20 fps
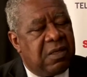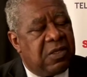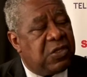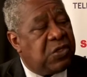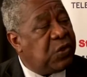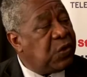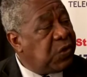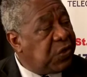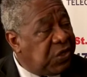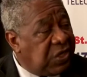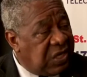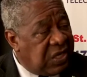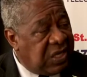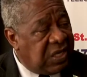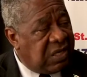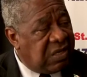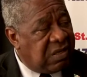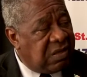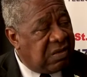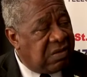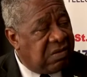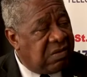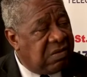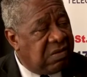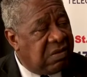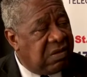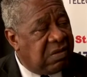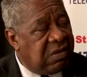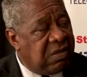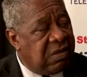socially
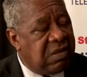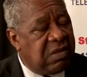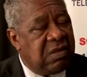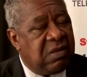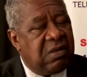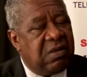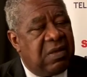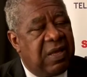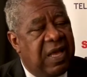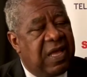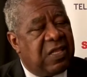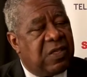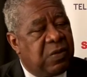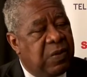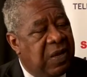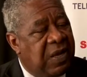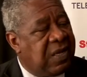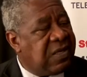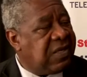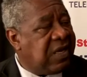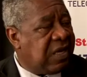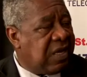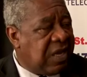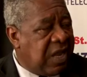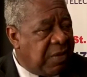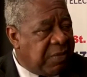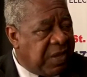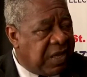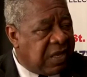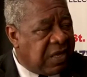as well as
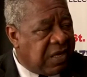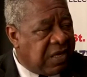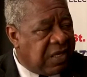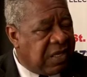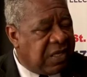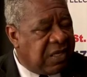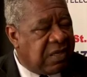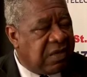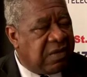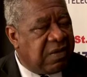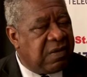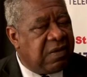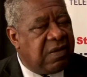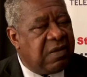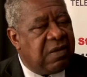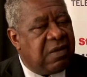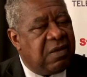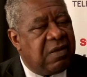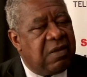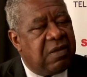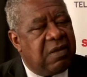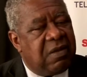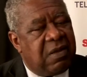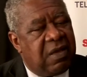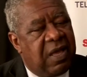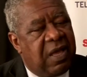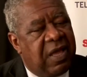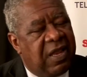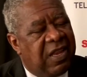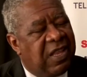economically.
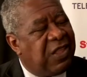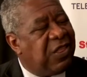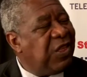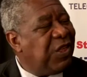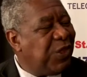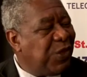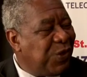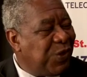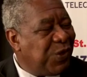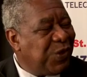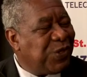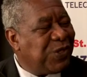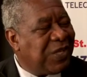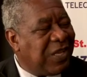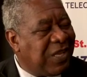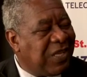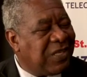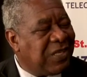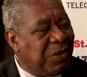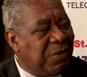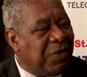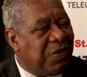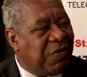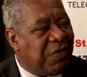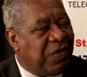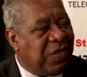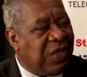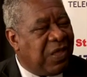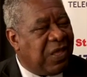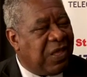And I think those are some
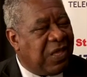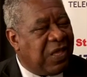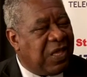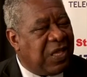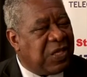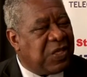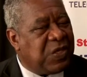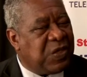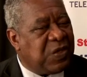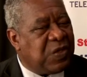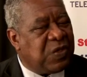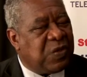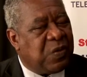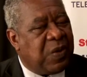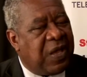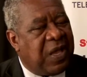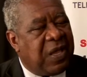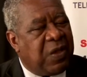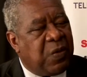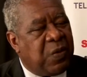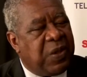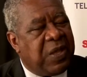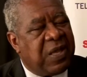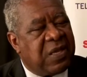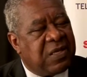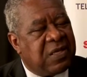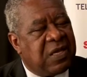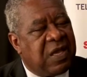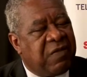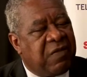of the issues why we
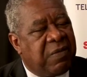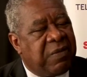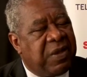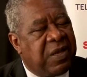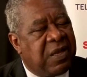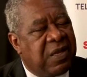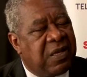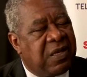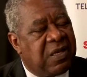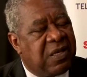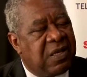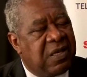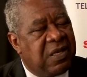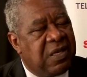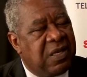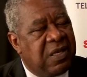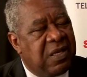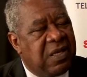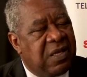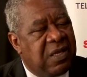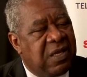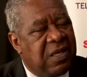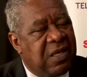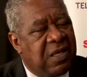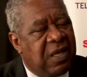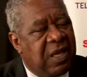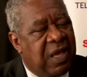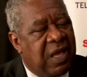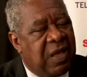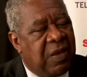as a
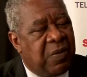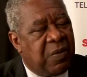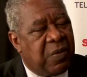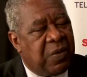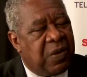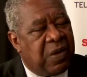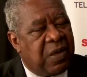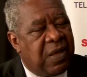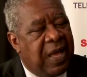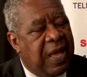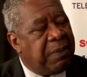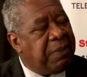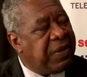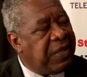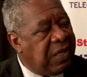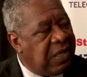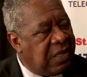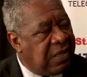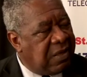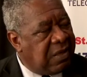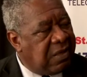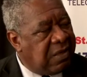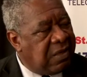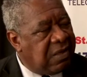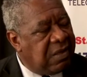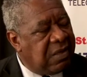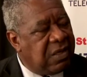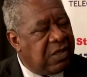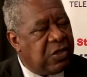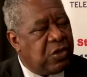government were happy
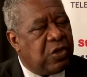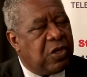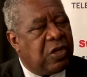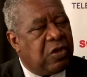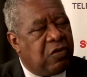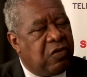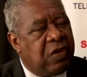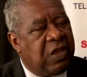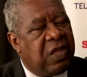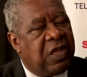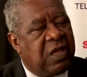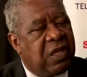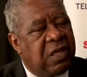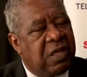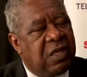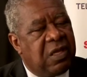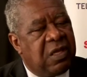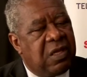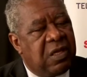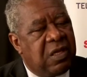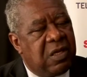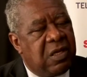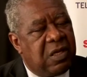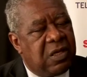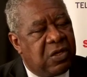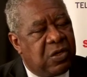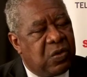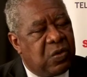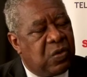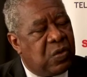to agree
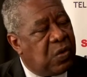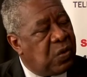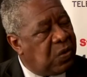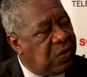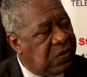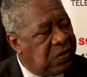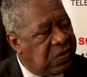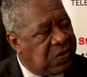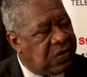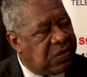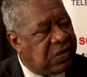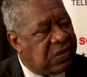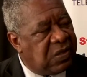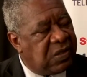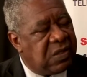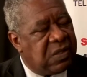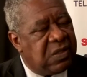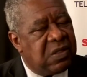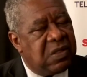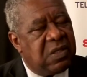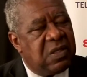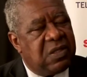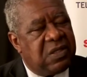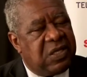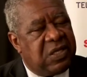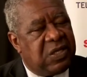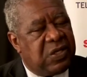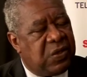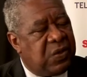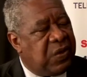to host
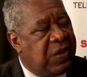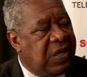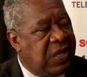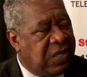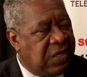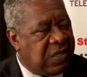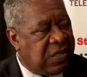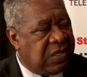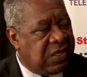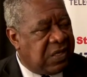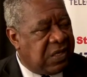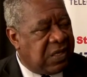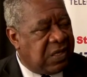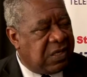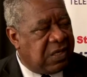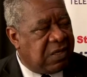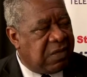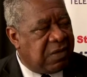CTU here this year.